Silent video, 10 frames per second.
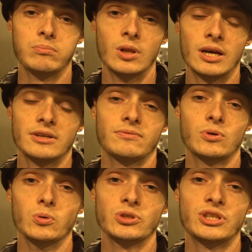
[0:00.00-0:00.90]
lot of
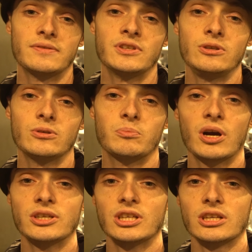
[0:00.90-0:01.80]
cool stuff to do to
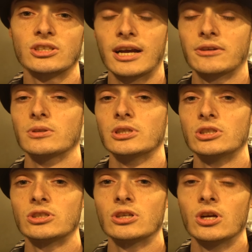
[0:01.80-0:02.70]
project
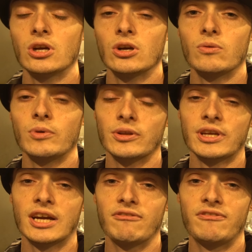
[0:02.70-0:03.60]
Sacrilege. We
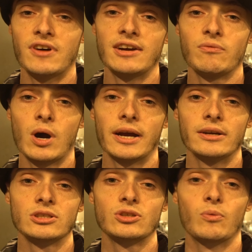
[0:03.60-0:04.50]
only have 5 wires